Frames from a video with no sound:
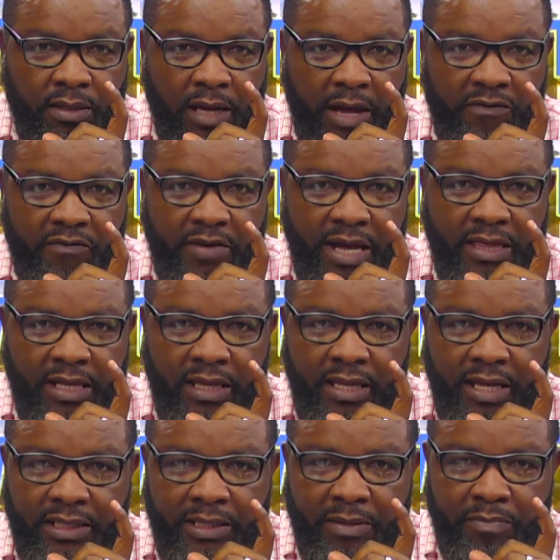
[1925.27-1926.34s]
I find that
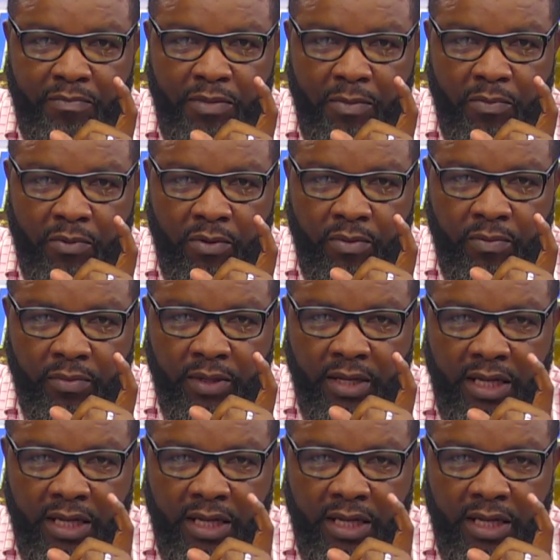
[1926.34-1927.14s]
there are some people,